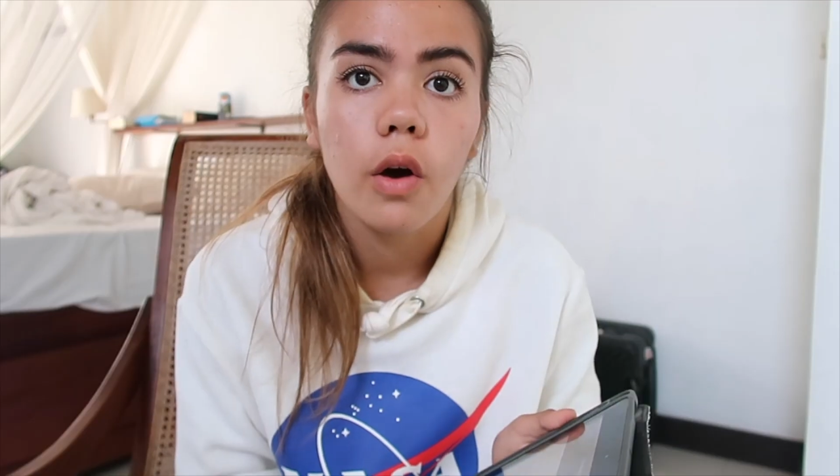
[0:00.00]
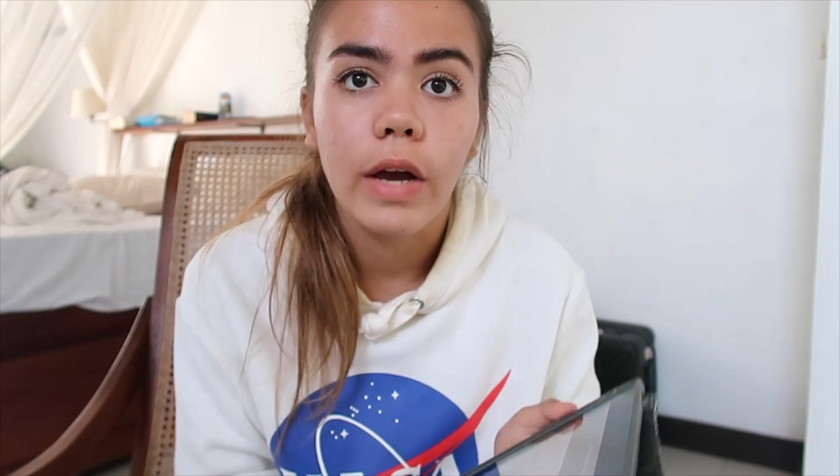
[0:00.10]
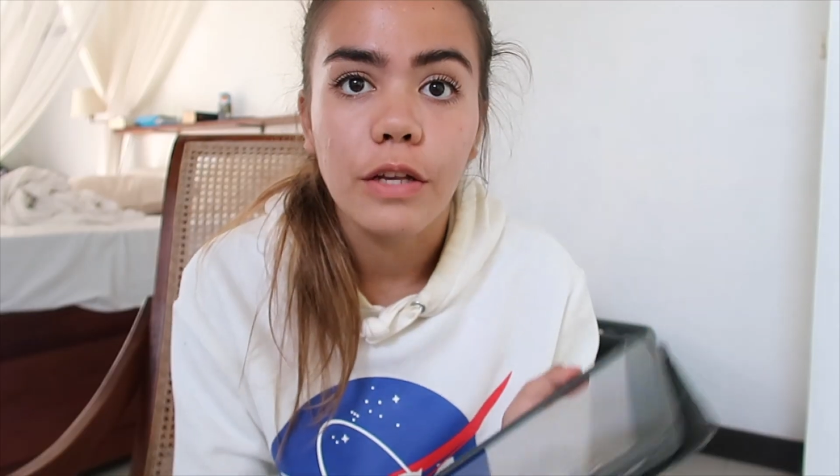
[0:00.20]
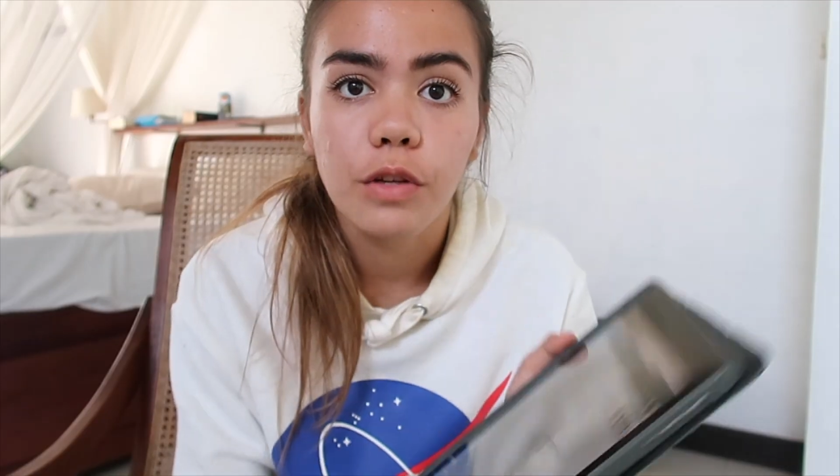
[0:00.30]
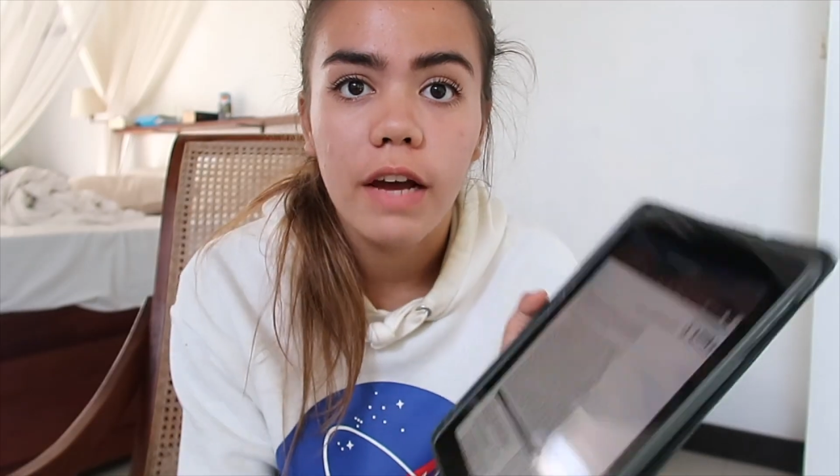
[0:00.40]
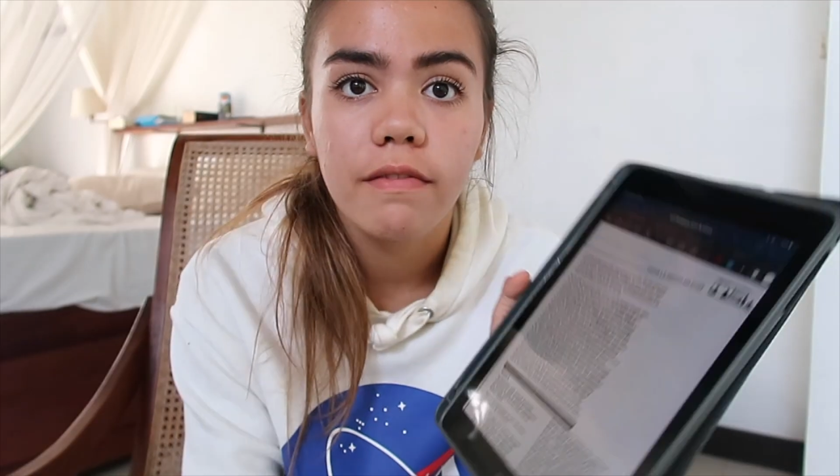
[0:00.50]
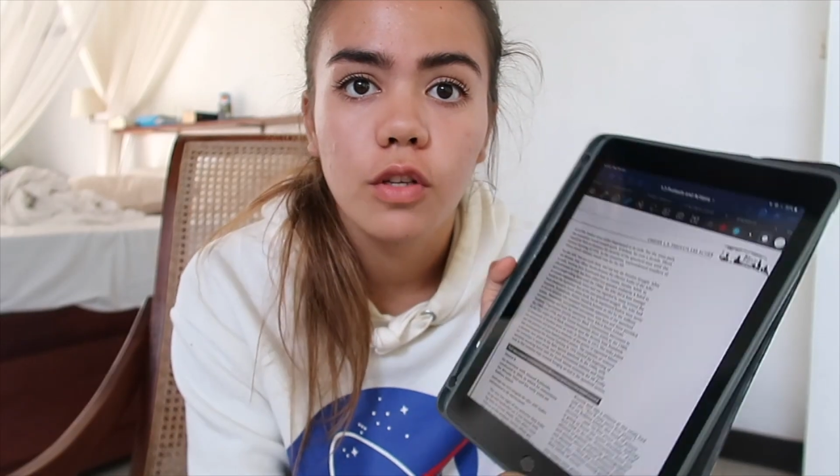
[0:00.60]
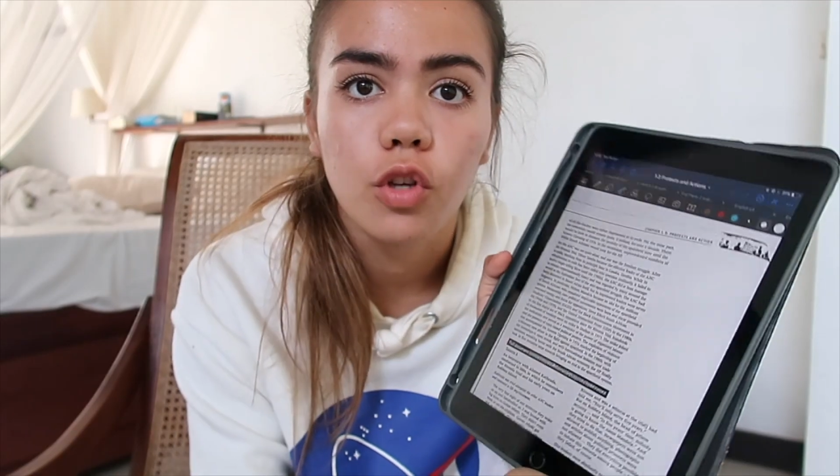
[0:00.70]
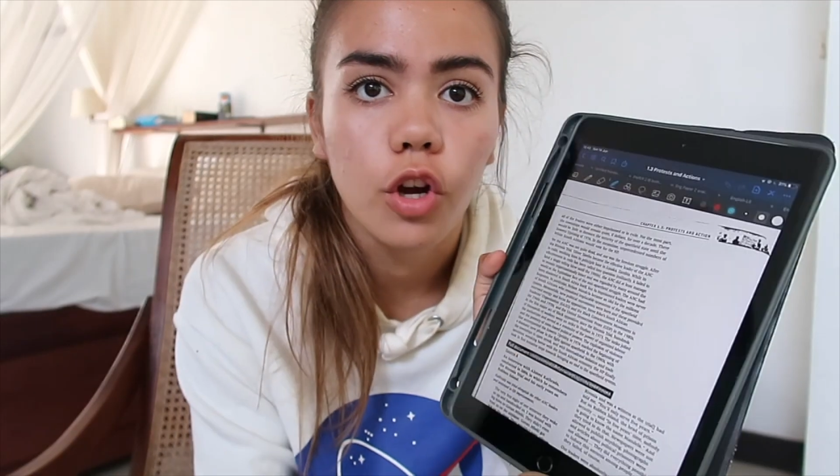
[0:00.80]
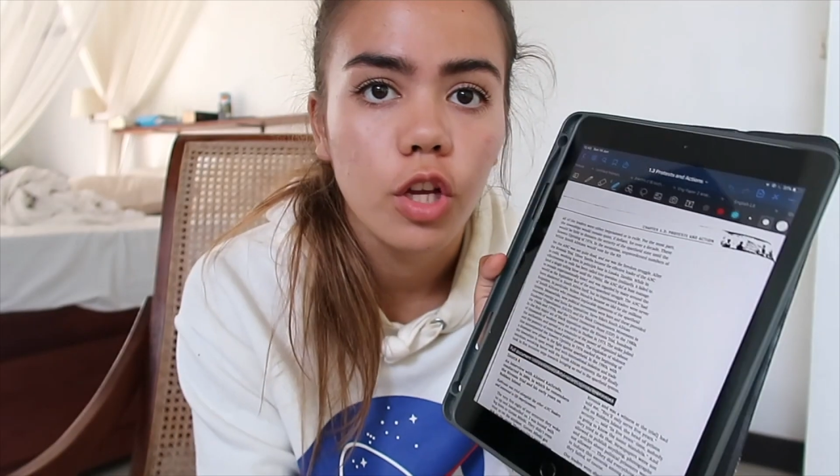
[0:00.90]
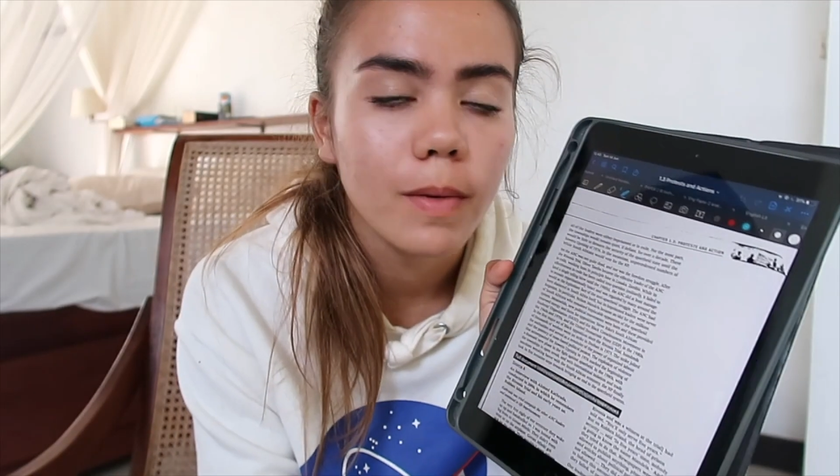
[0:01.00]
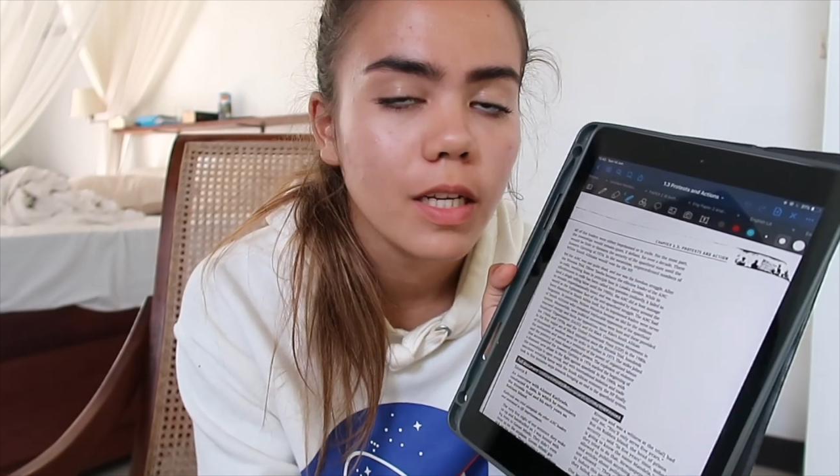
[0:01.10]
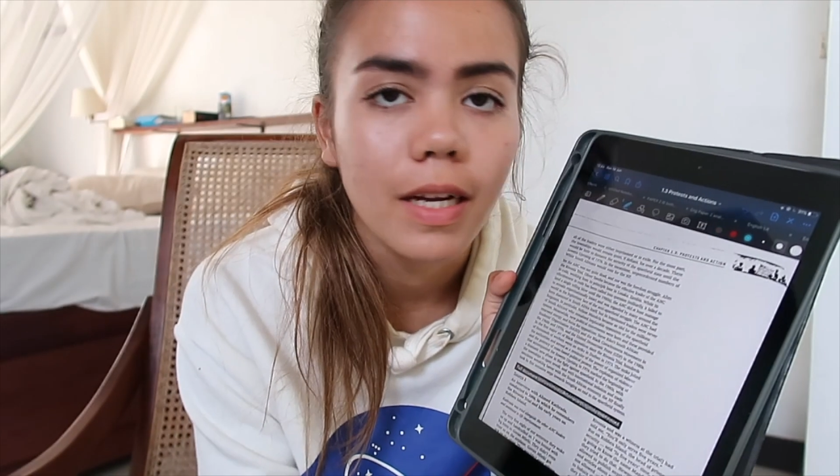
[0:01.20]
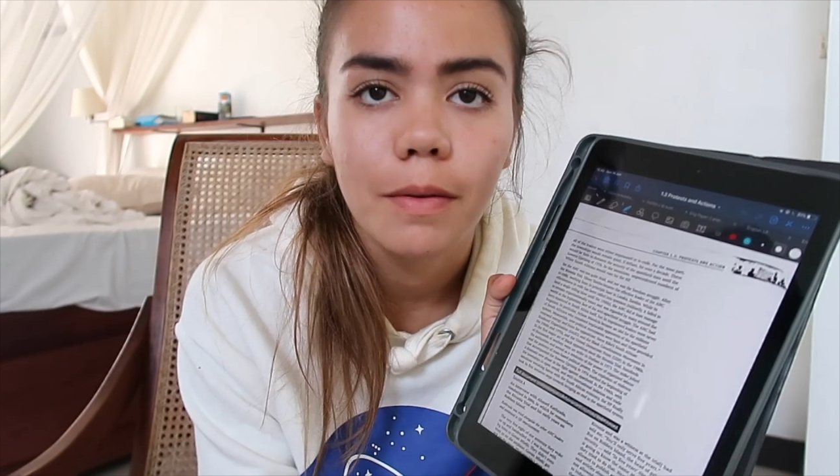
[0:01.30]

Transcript: Okay, so I have this document and